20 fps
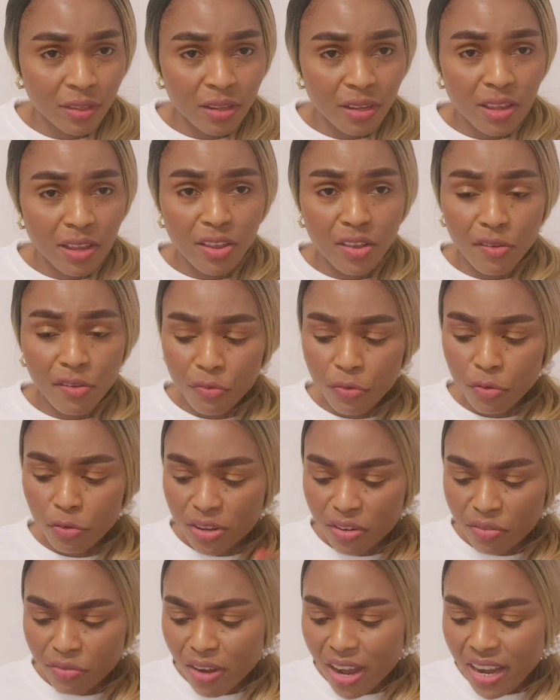If you
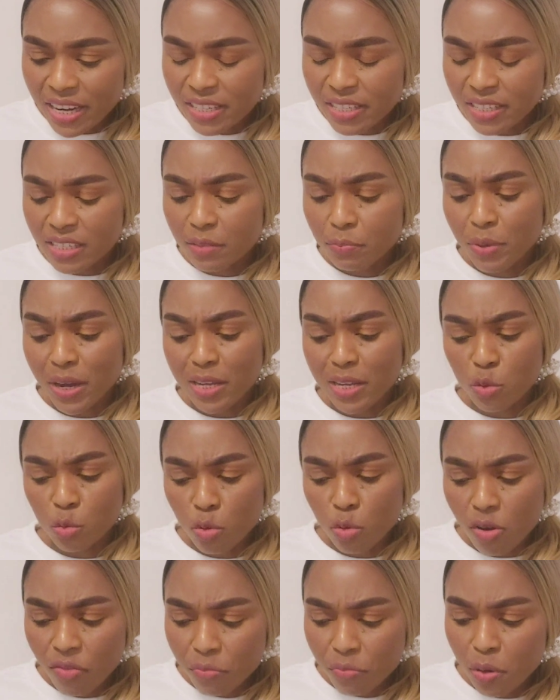divide it by
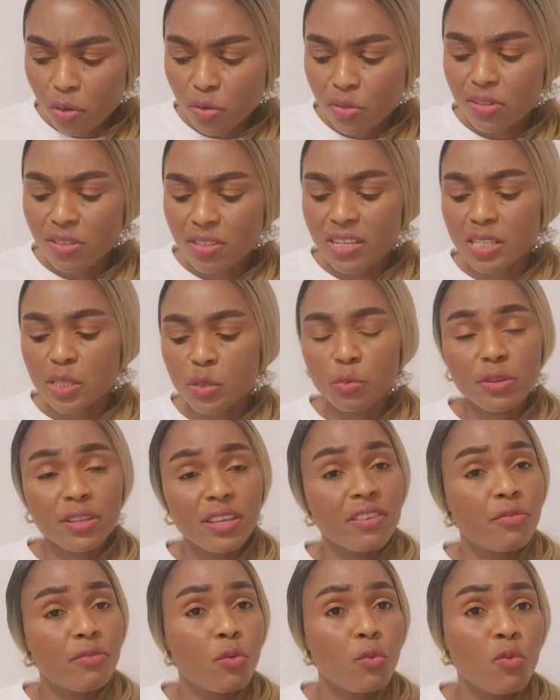12 months, it will
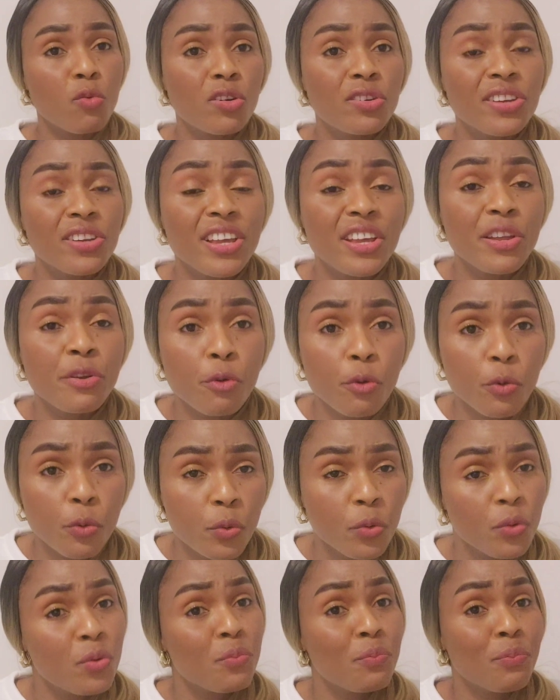give you €1
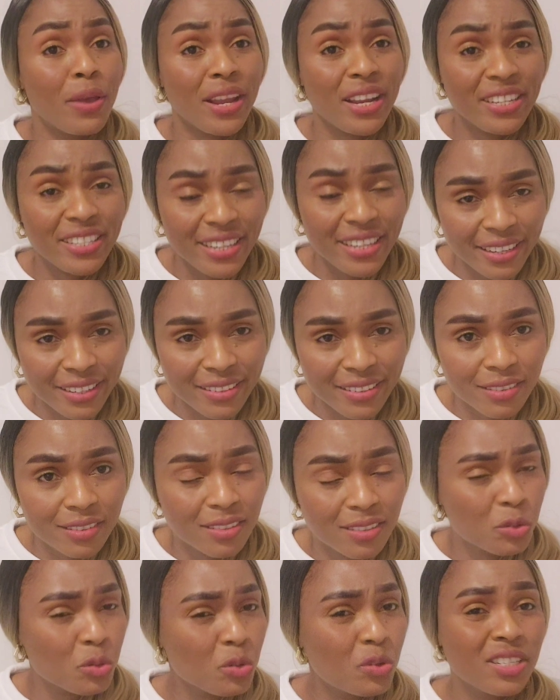per day.
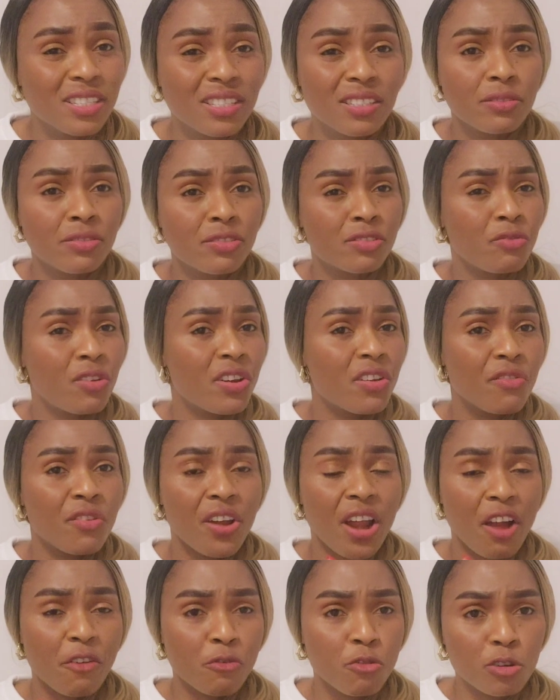So it is very, very
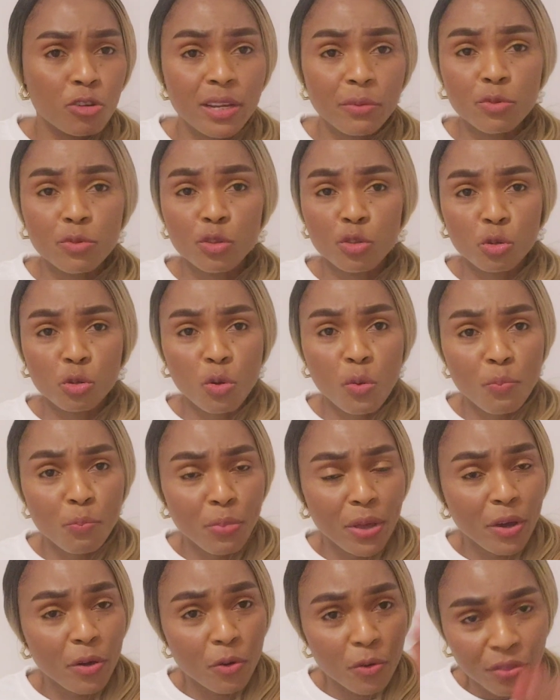affordable to
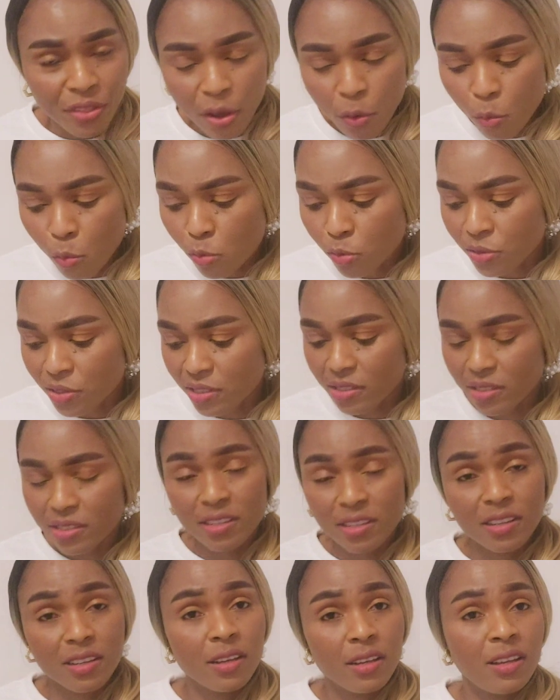compare other ones.
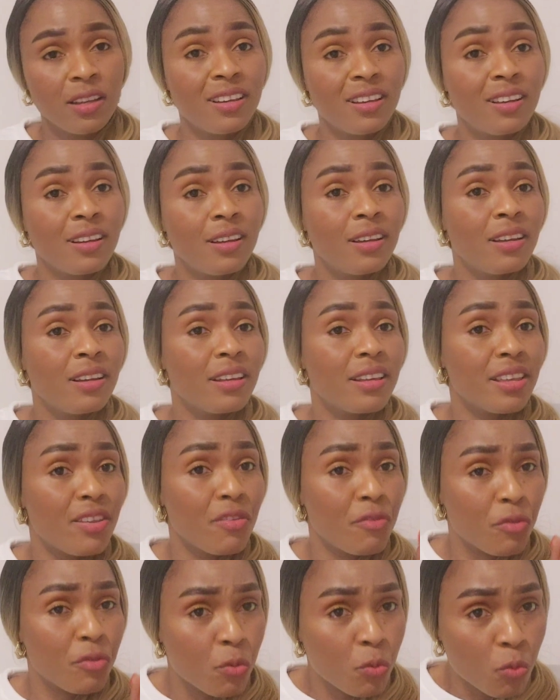
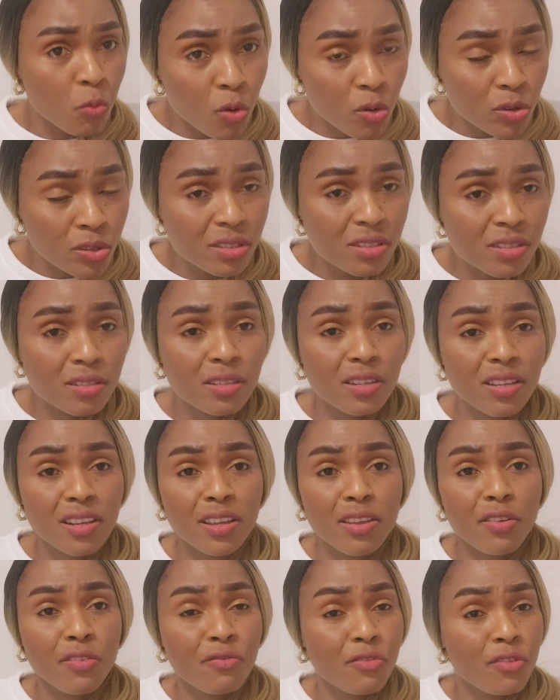If you want,
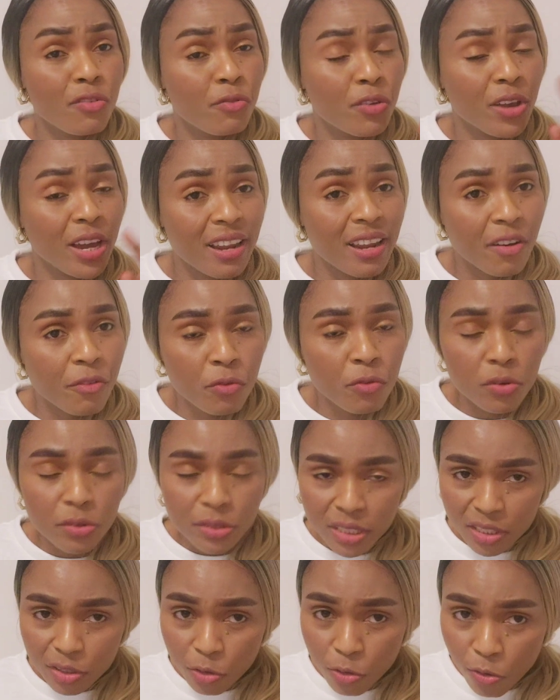if you can afford
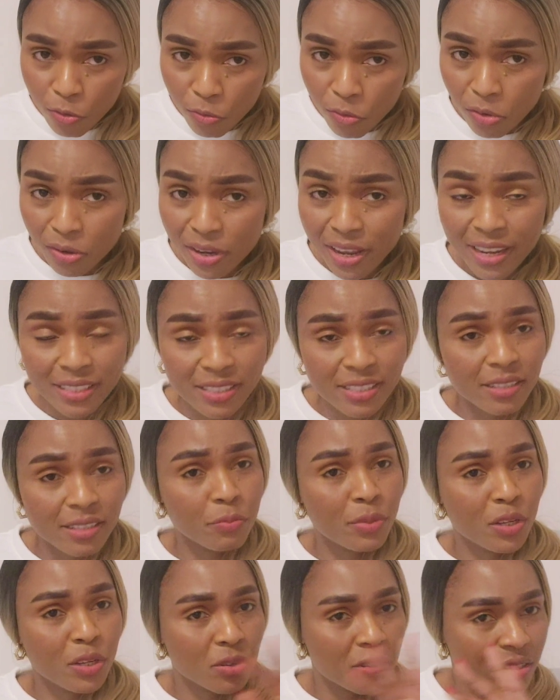it, go for that,
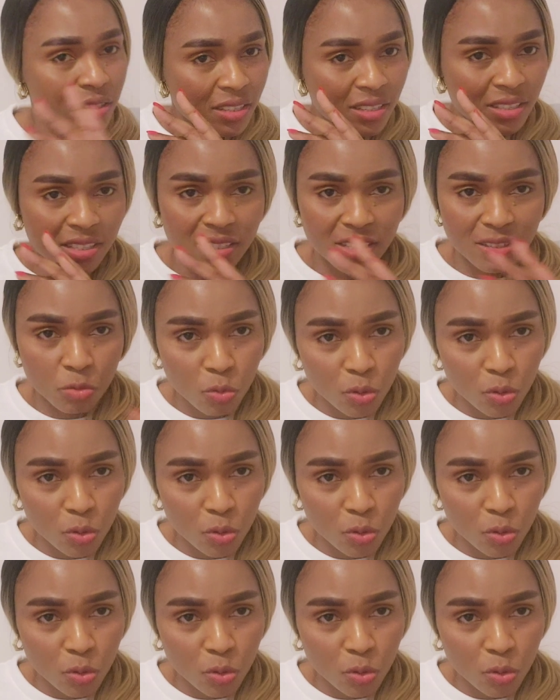because it is